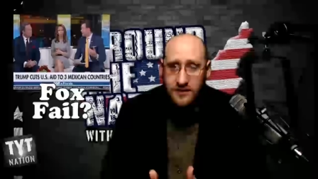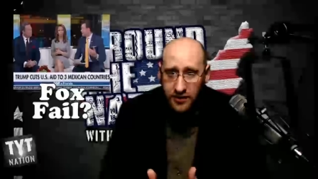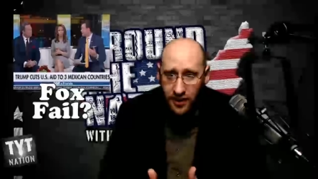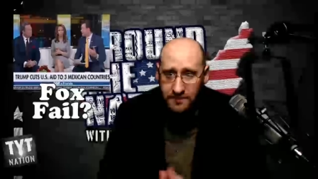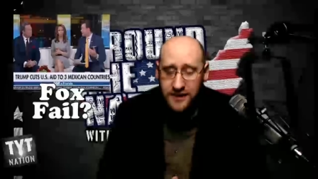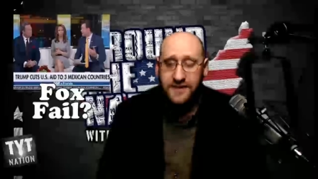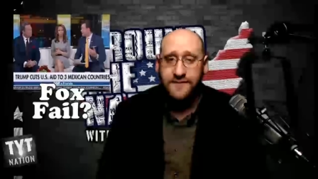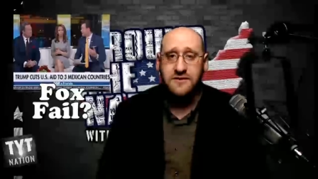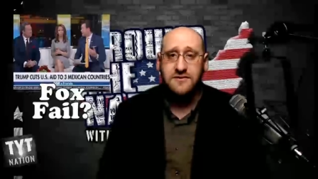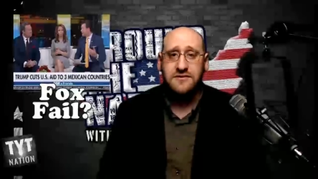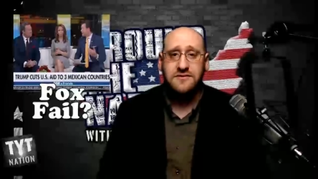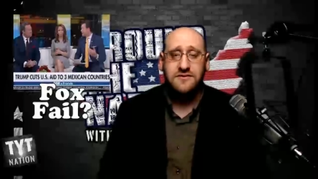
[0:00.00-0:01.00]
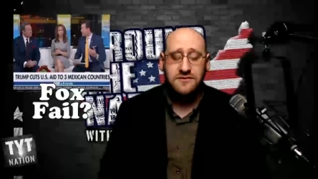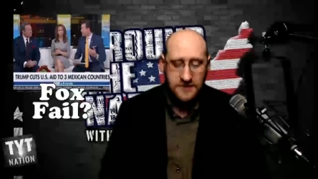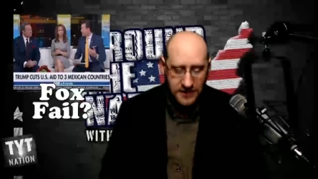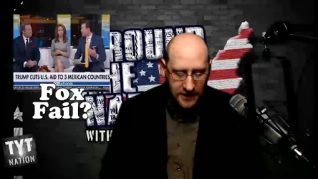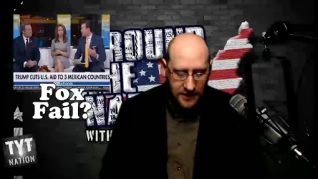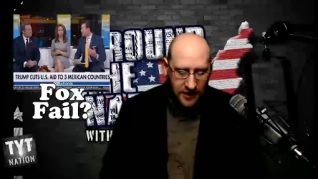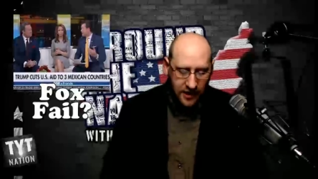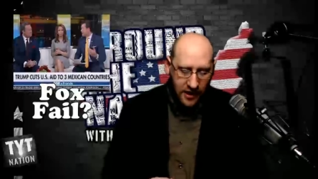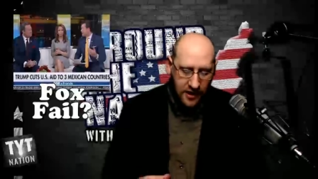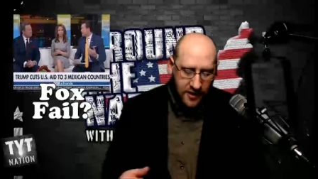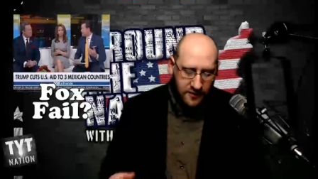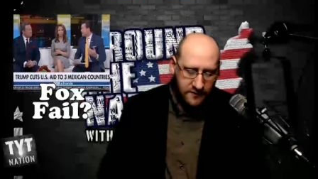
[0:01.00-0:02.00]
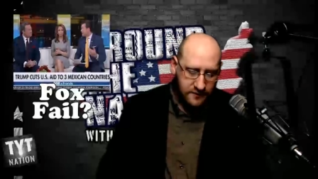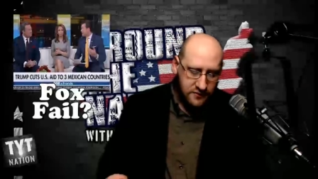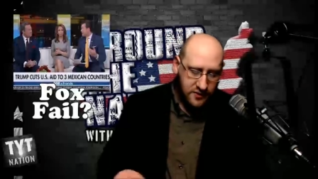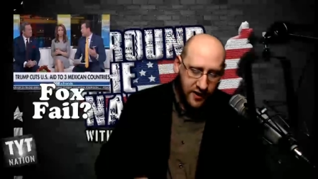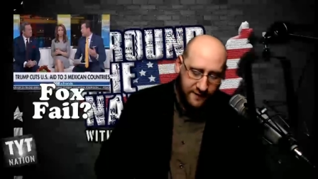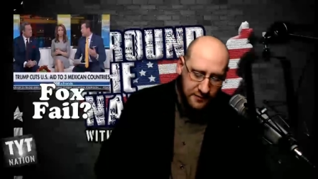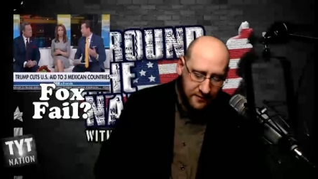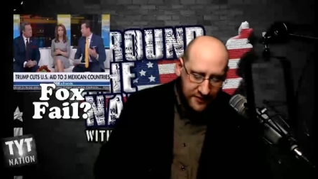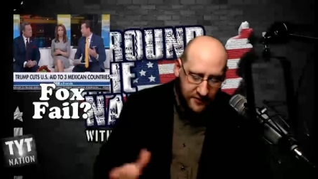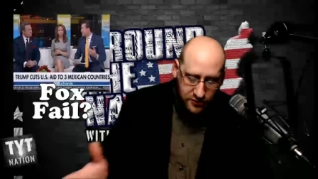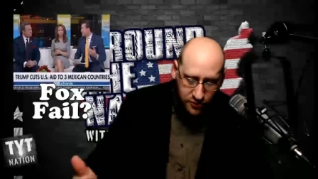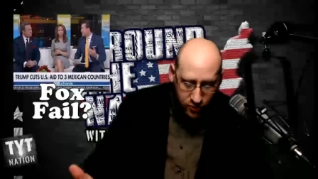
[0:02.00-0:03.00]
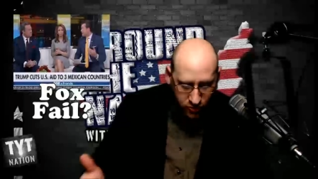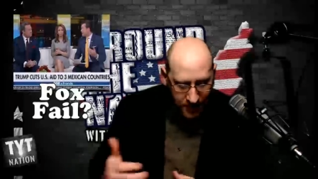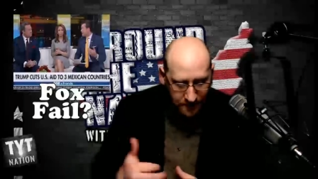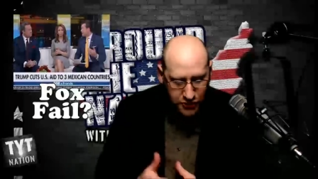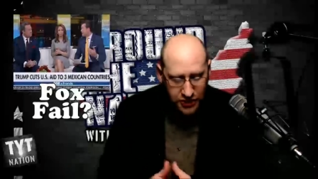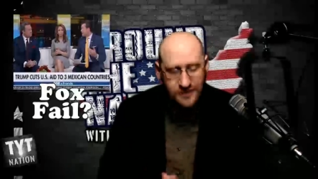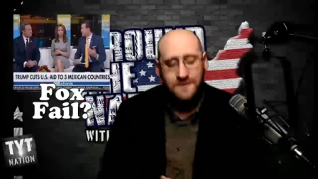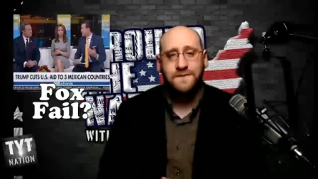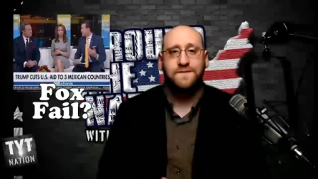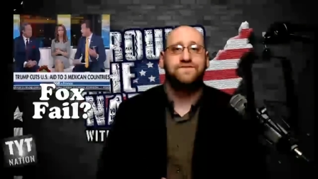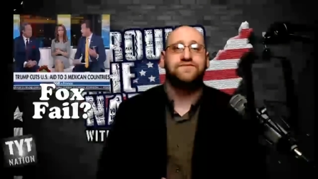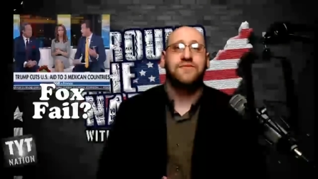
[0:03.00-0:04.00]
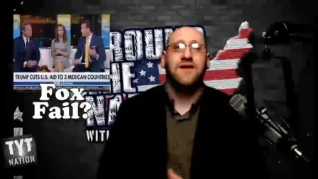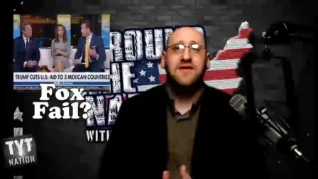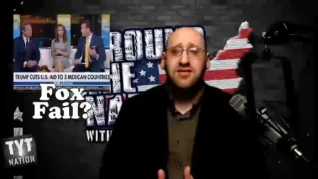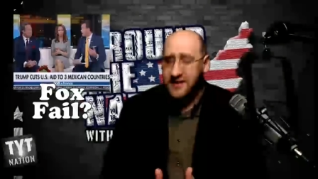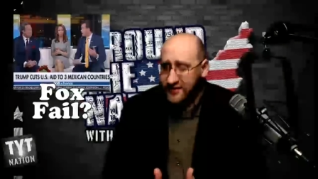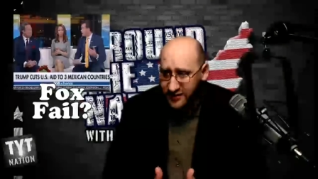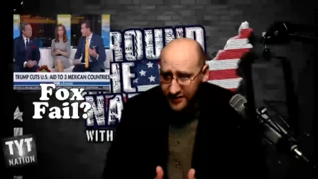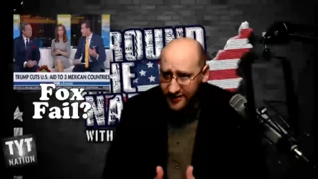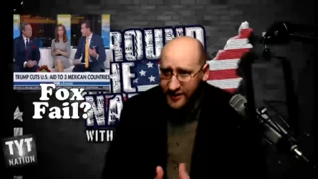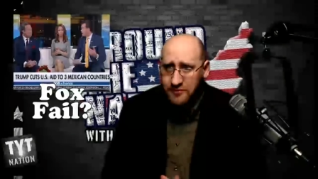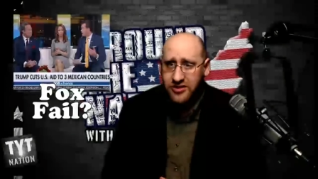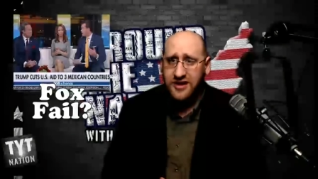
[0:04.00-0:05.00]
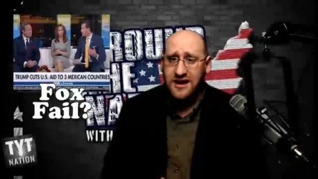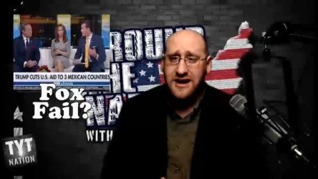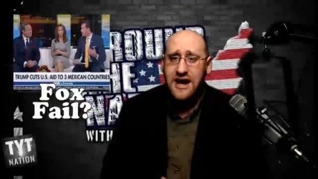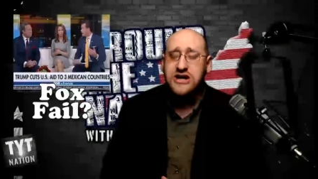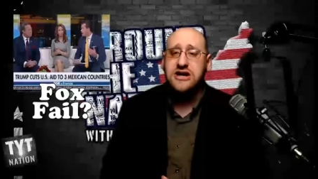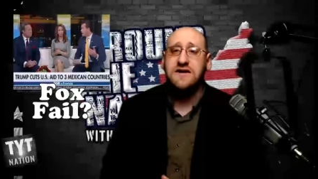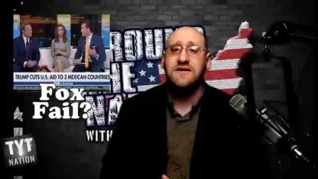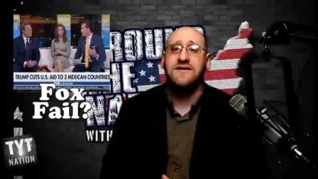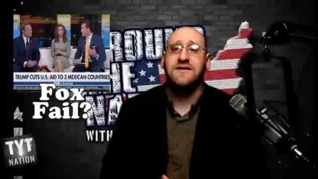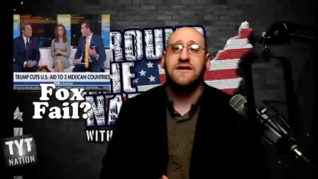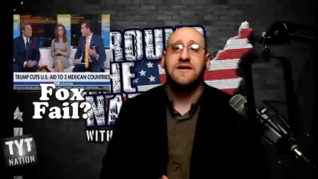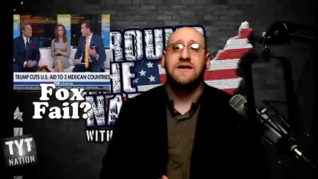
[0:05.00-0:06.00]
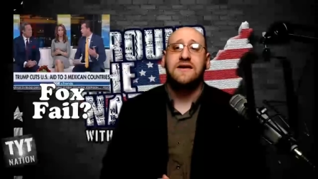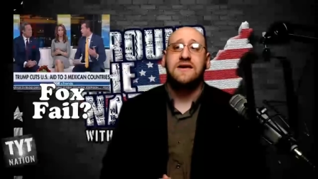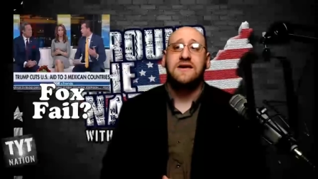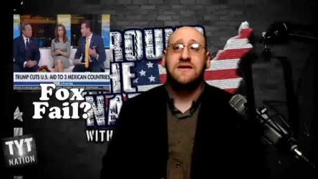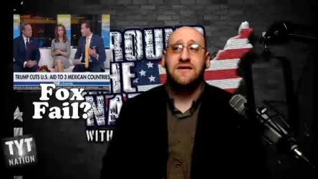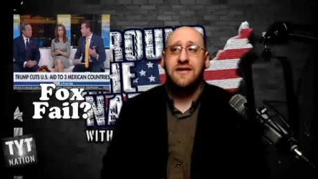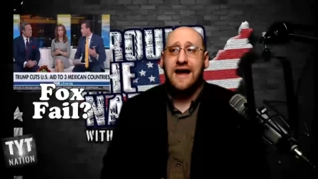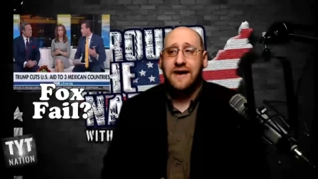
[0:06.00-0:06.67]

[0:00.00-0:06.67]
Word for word: upheaval, uh, governmental corruption. These are just some of the conditions that